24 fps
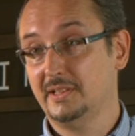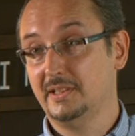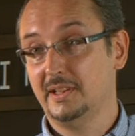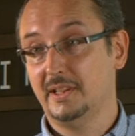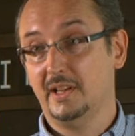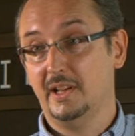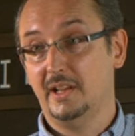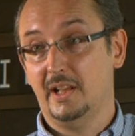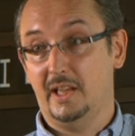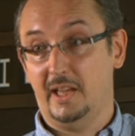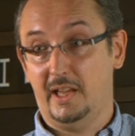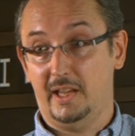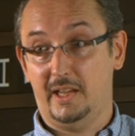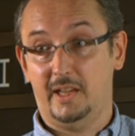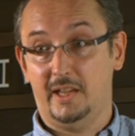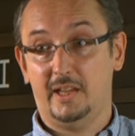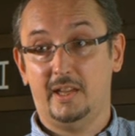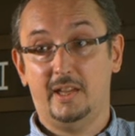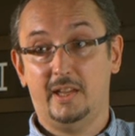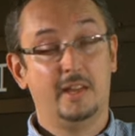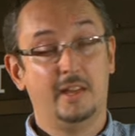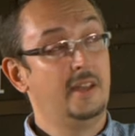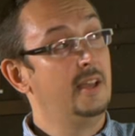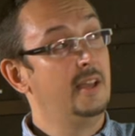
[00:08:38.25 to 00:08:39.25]
Here are
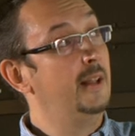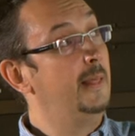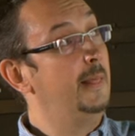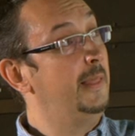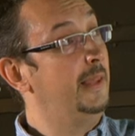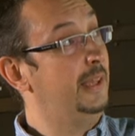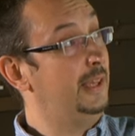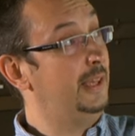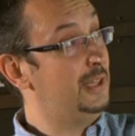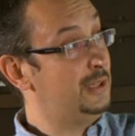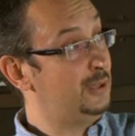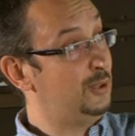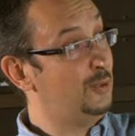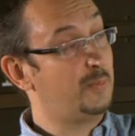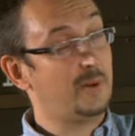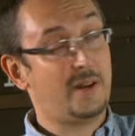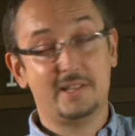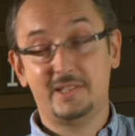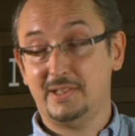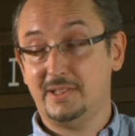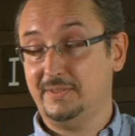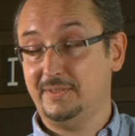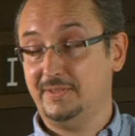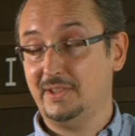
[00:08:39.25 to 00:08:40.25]
other graphics to Tesla,
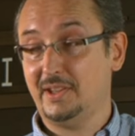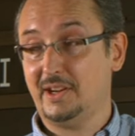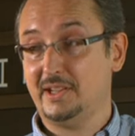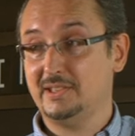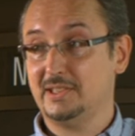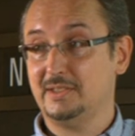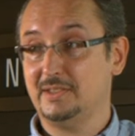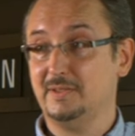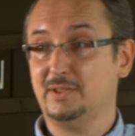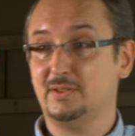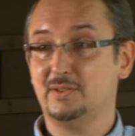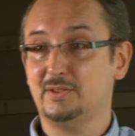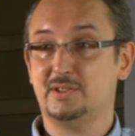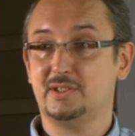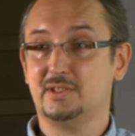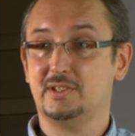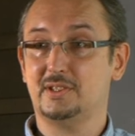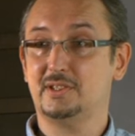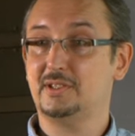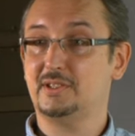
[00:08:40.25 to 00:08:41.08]
Netflix, PayPal.